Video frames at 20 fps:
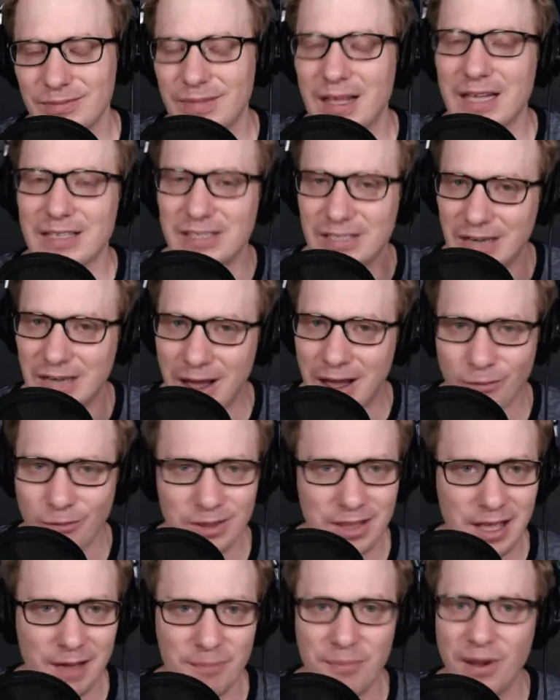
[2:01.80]
That's not
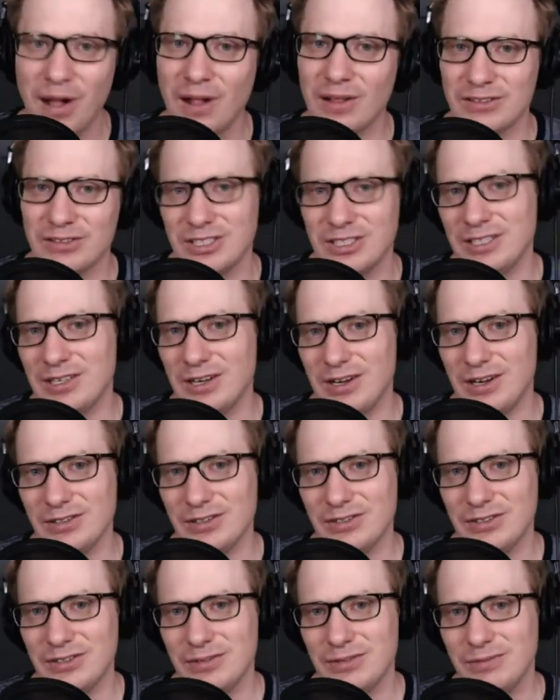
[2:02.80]
what that policy
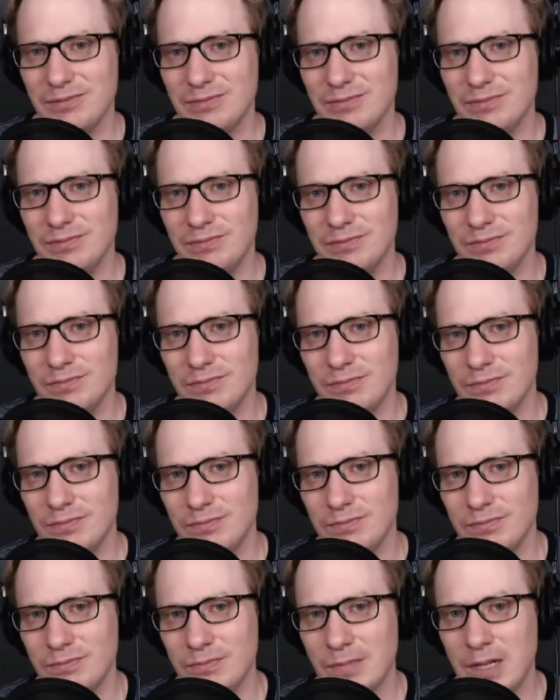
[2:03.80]
does.
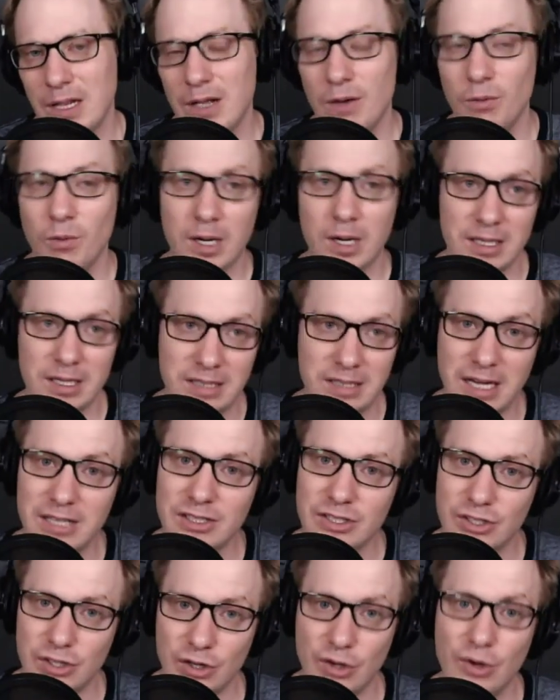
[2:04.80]
What it
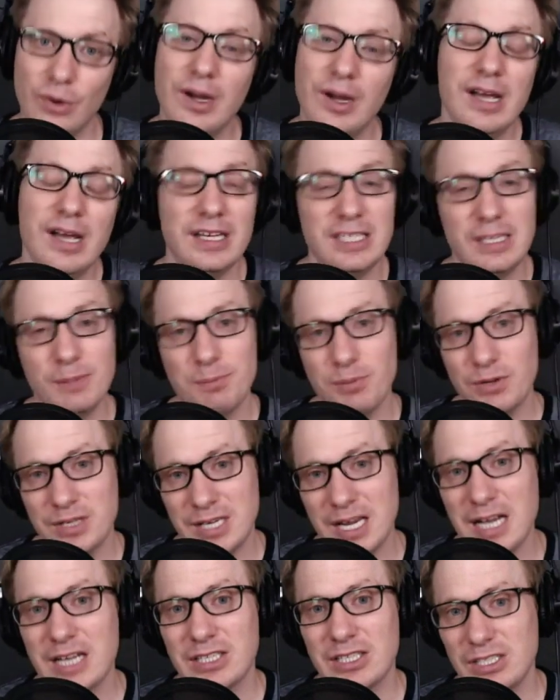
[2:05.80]
does do is it
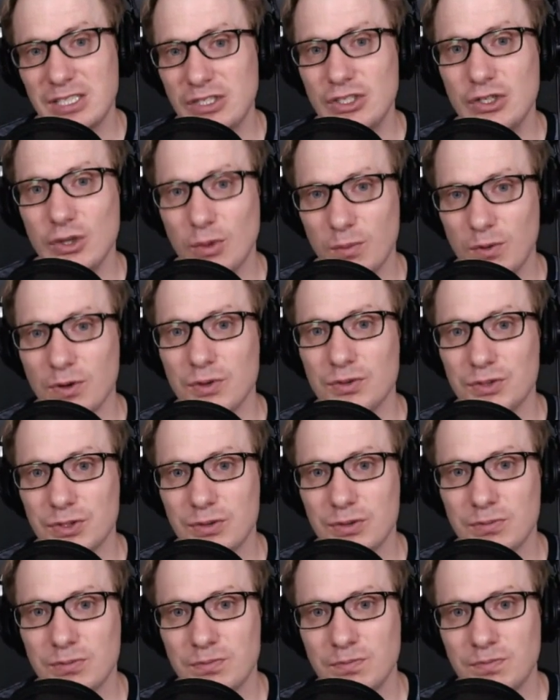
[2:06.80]
protects
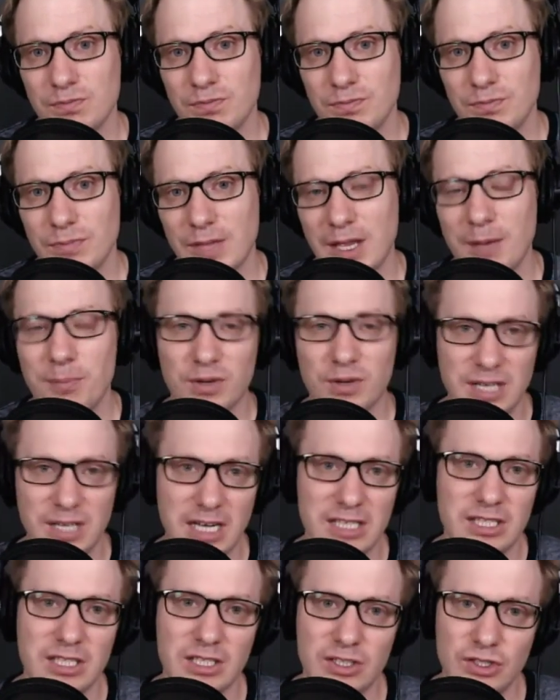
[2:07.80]
consumers. It
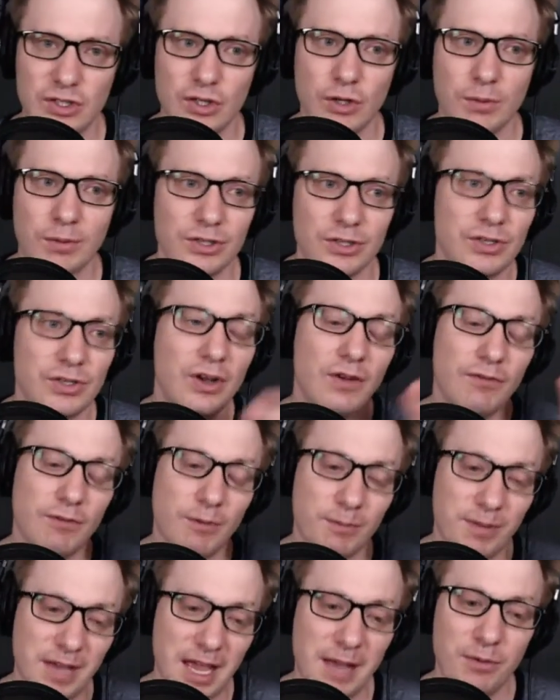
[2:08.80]
protects consumers
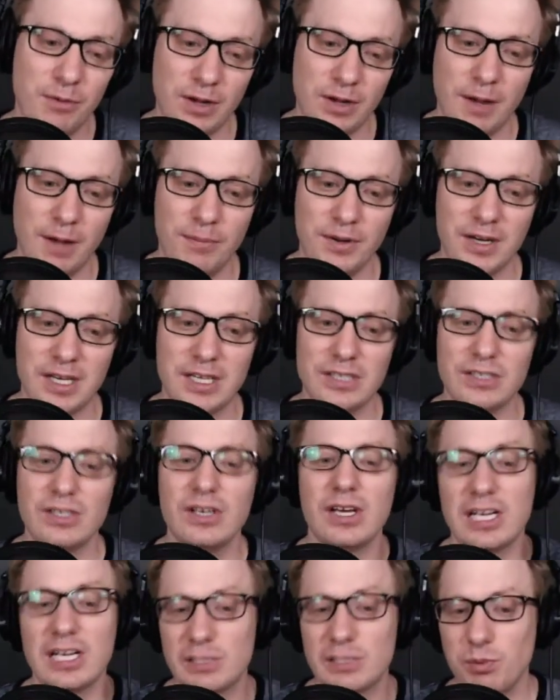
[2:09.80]
from cable companies
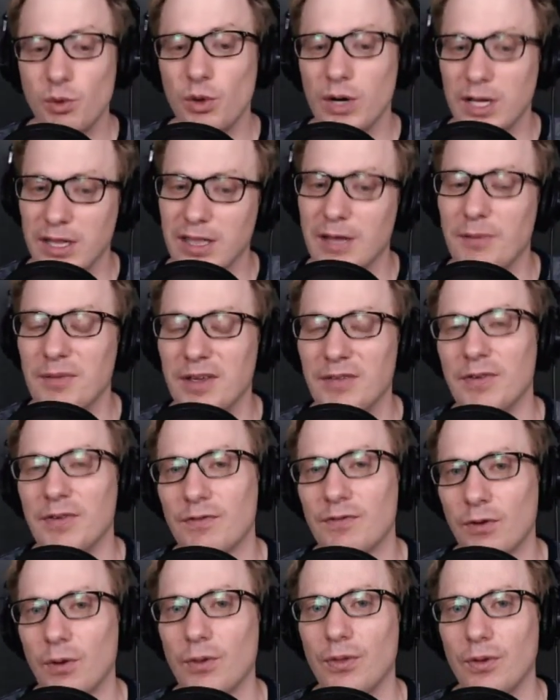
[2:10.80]
exploiting them even
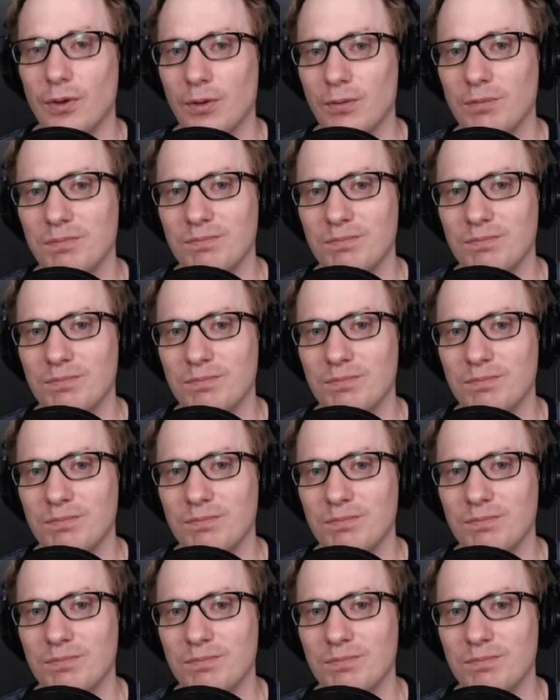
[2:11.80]
further.